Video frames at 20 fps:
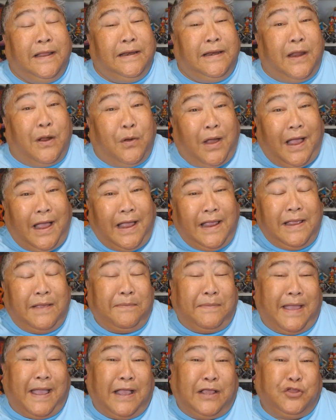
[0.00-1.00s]
Now, I
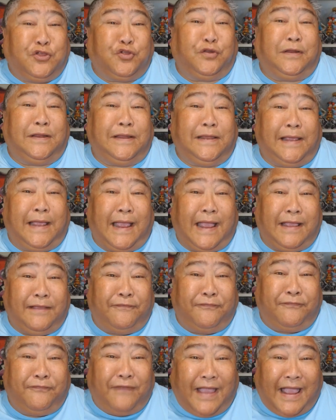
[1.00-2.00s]
am actually a
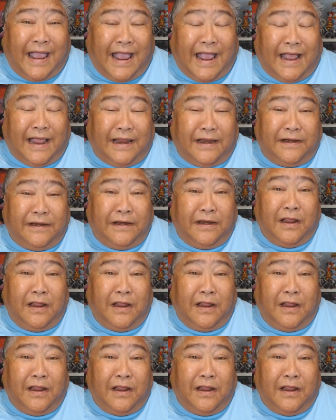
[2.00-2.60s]
fan